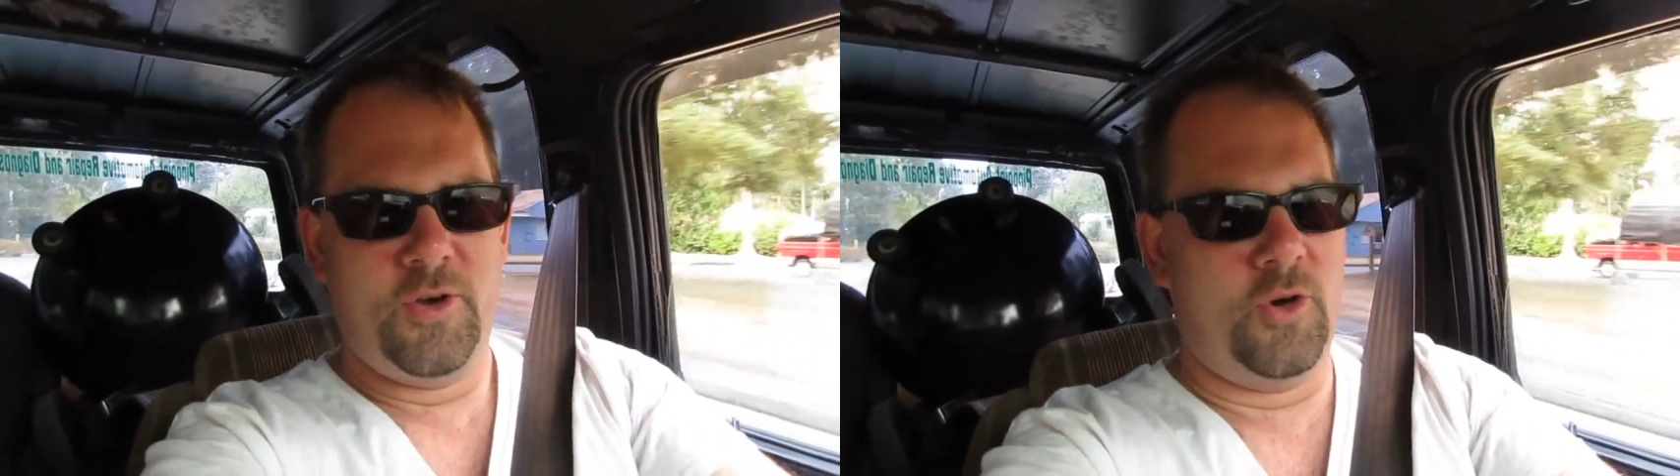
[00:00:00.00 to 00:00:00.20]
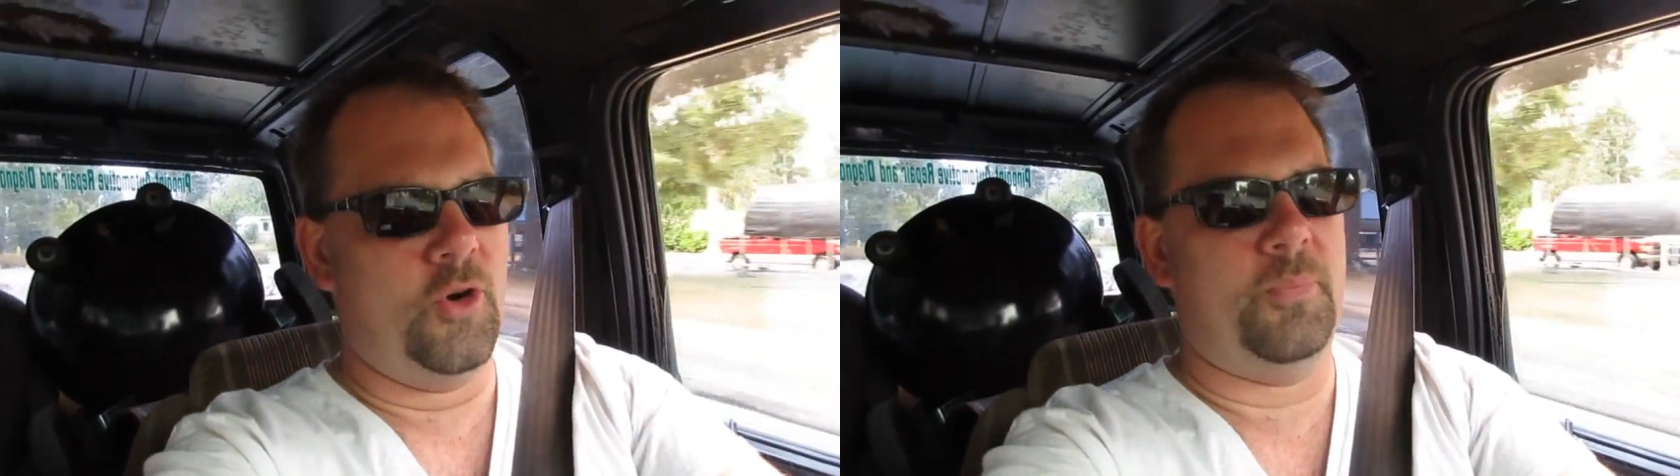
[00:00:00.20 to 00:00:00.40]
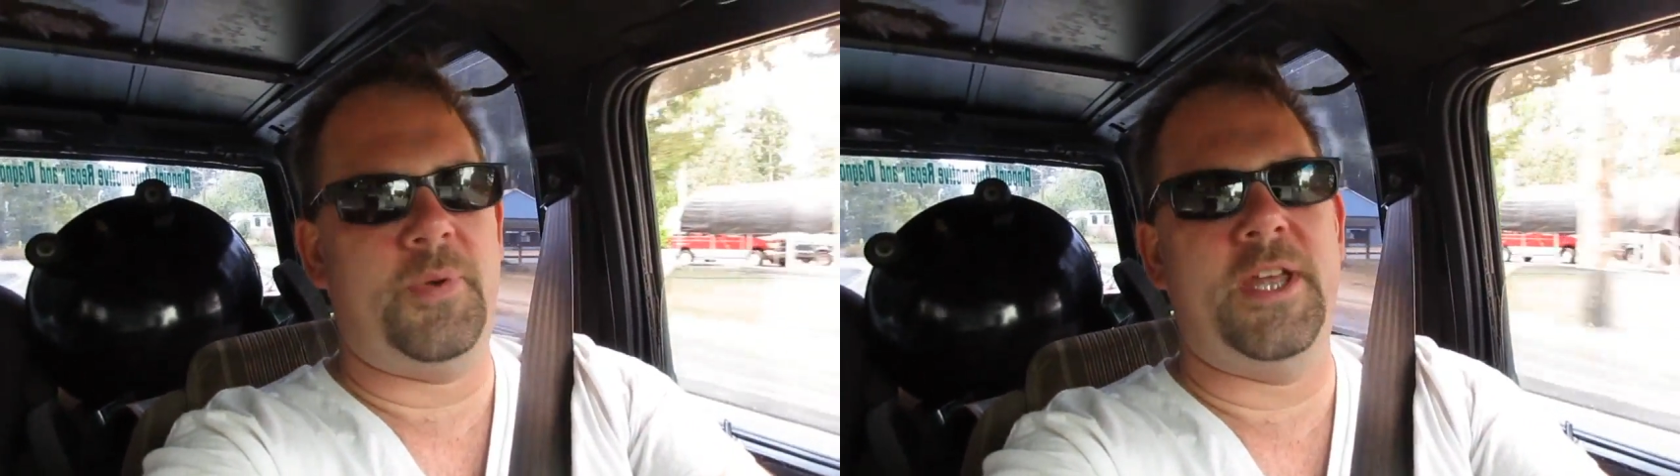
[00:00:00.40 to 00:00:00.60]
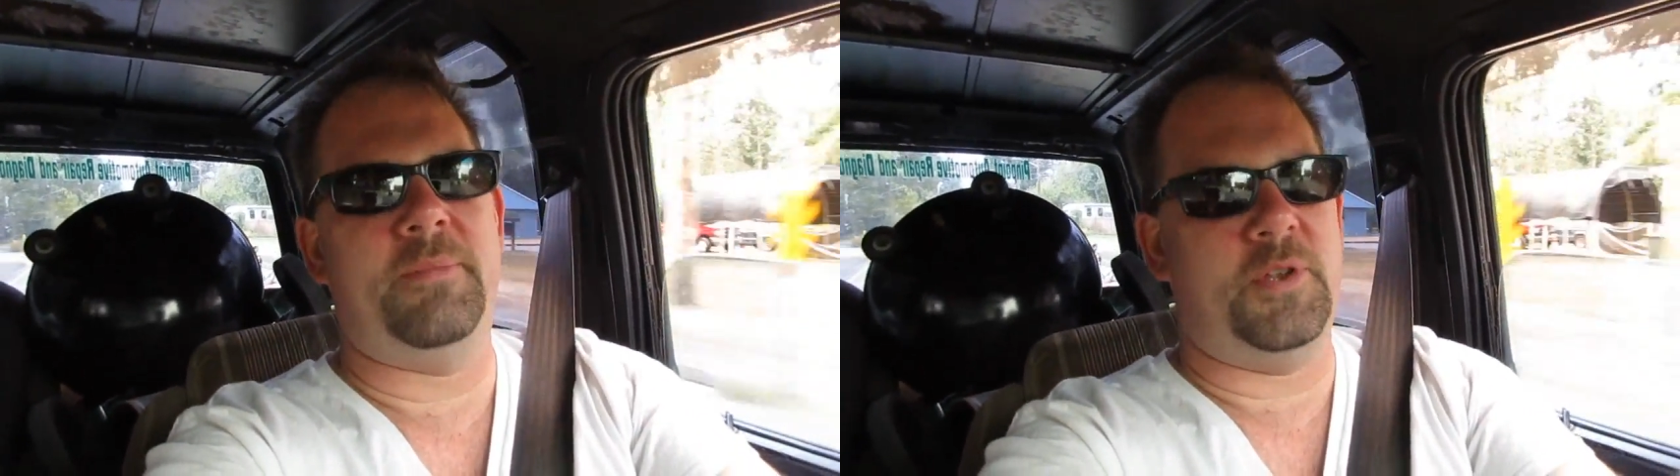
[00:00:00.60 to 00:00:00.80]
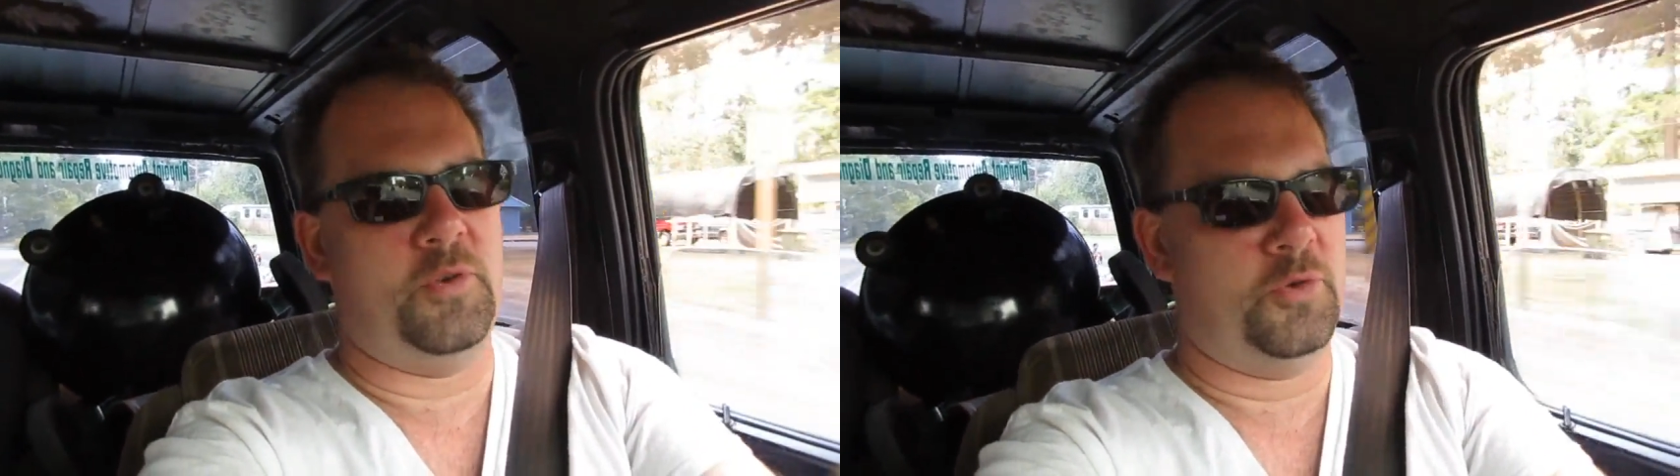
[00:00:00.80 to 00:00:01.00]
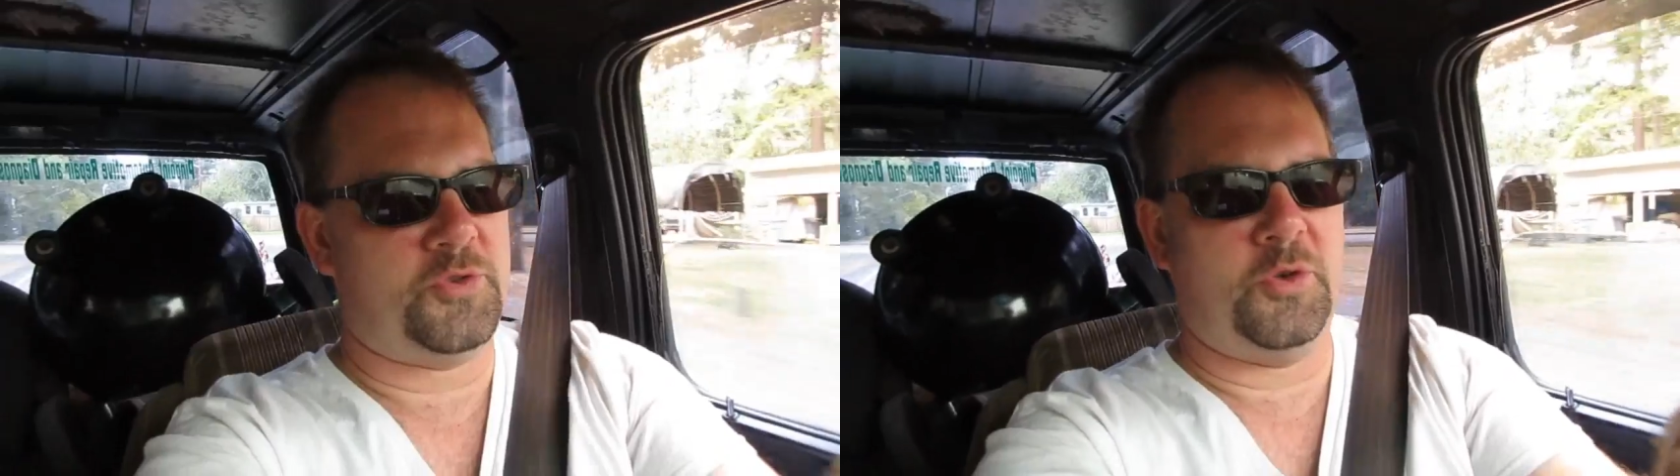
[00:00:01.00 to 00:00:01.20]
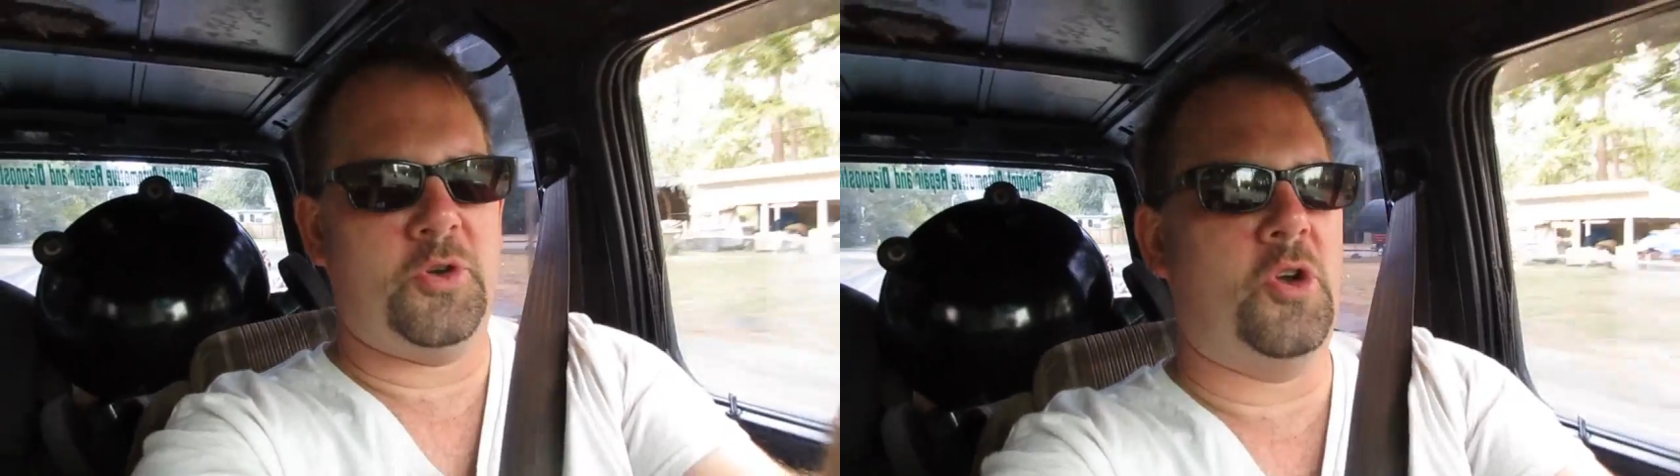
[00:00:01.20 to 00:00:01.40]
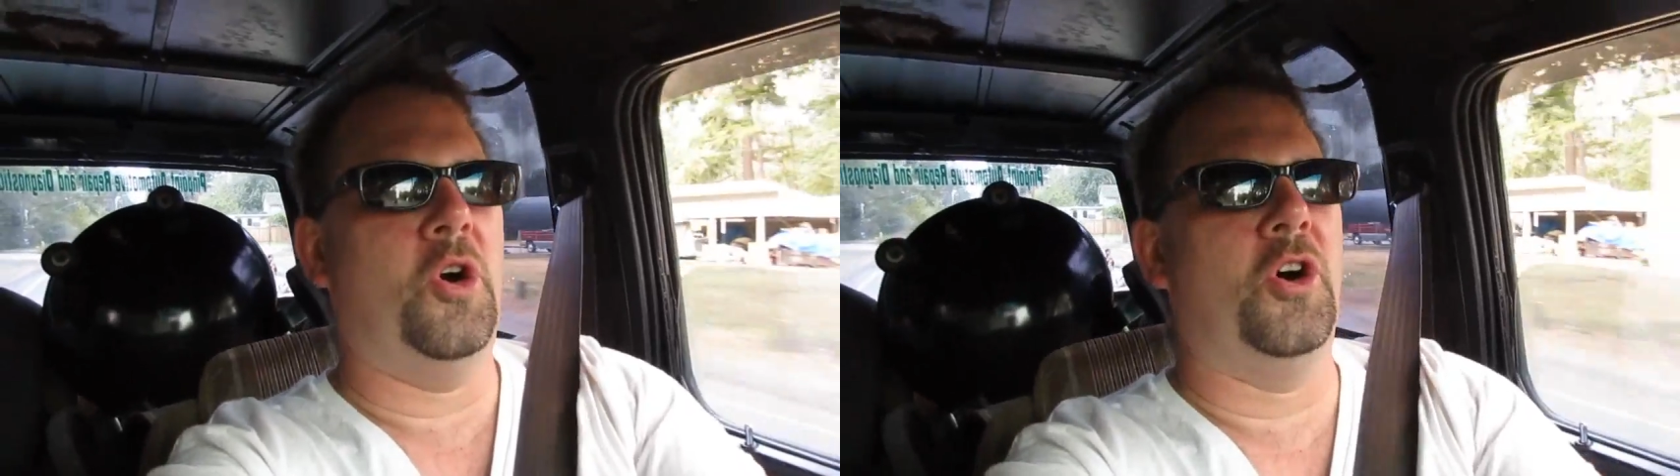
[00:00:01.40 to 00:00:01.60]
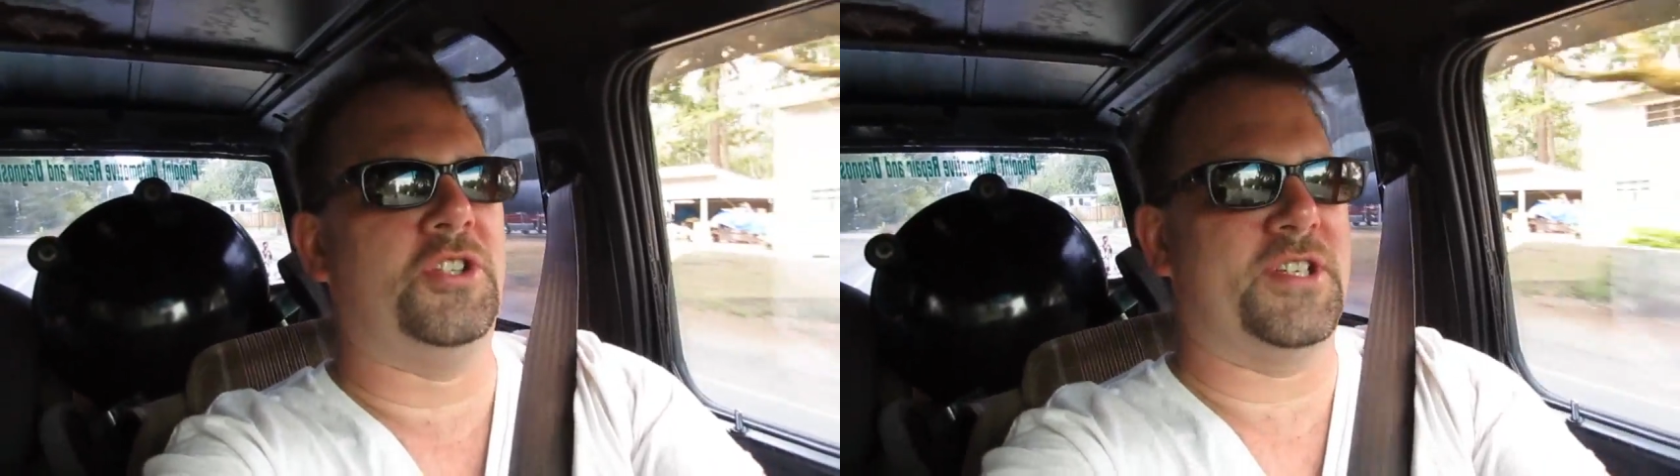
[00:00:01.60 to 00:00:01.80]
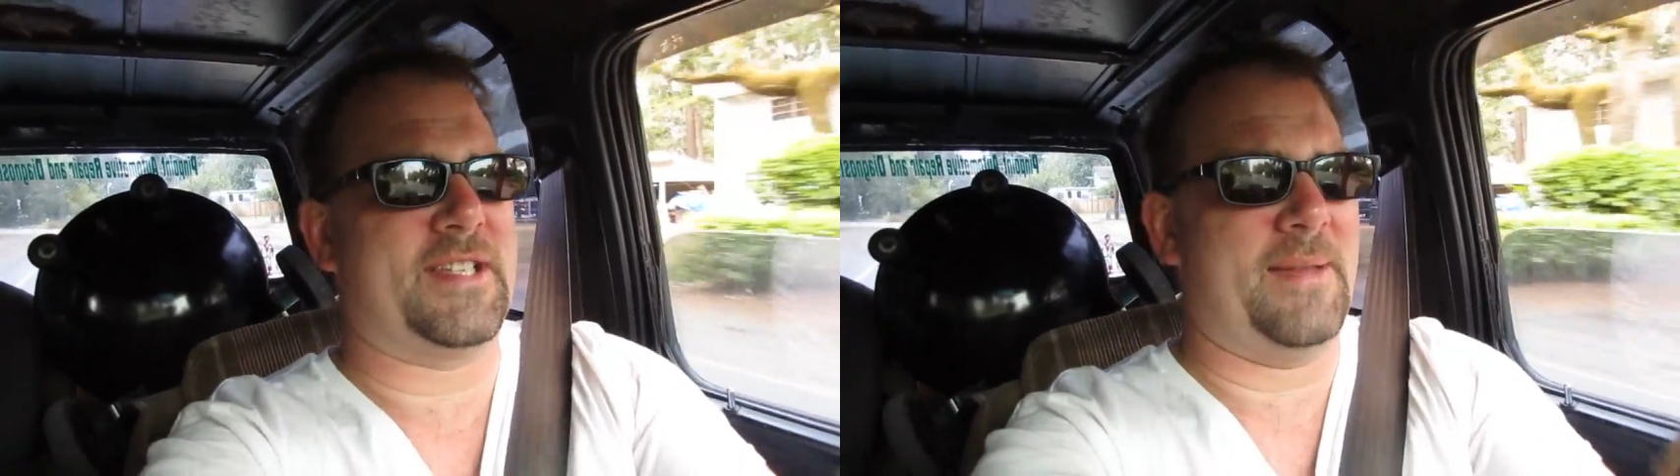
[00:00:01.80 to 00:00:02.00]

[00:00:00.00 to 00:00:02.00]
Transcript: Oh baby, you're so gorgeous,